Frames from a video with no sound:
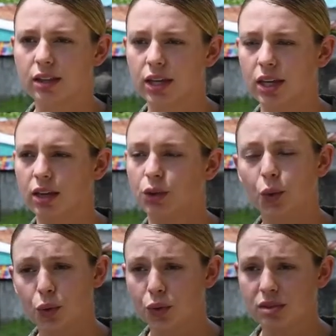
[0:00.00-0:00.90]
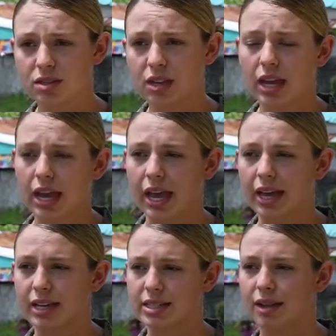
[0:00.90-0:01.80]
the locals,
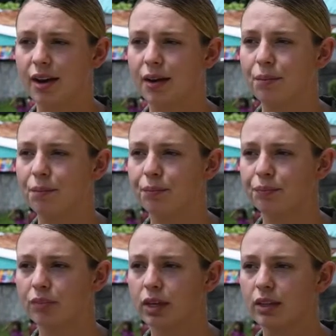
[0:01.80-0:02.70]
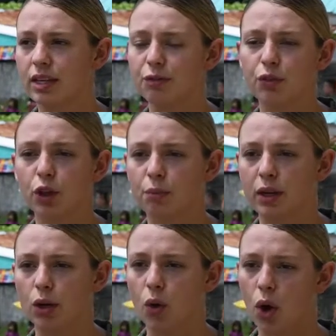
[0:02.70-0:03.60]
and um, the
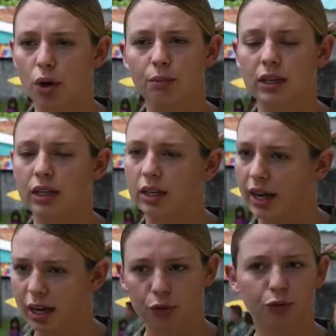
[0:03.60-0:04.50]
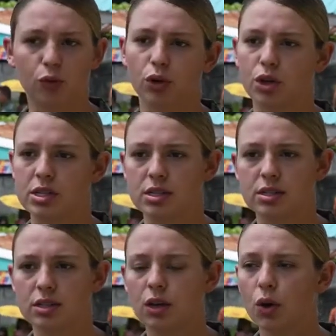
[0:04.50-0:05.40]
Filipino Army, Air
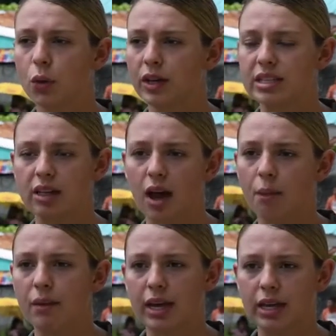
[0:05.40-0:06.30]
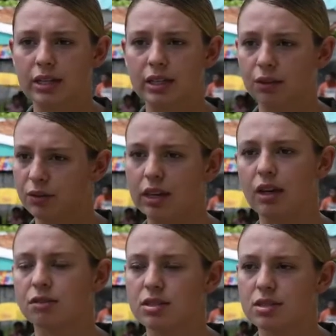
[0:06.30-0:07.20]
Force. We get to come in, give
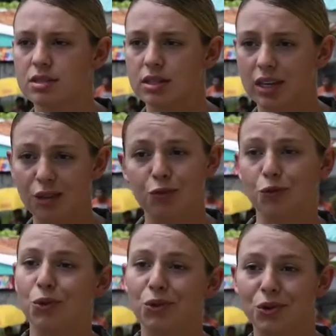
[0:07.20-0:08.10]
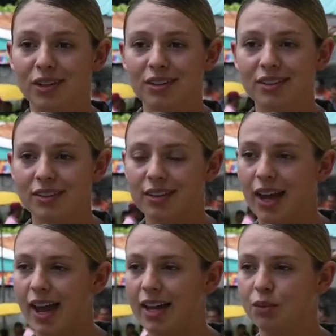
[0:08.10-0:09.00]
gifts, eat food,
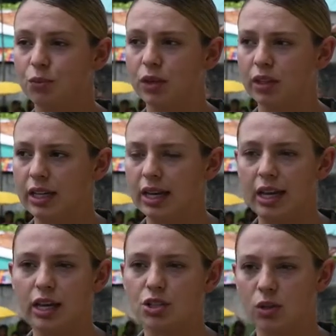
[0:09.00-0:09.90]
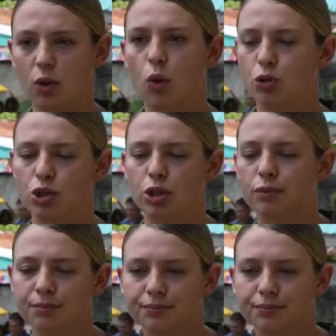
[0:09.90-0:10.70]
and really engage in the culture.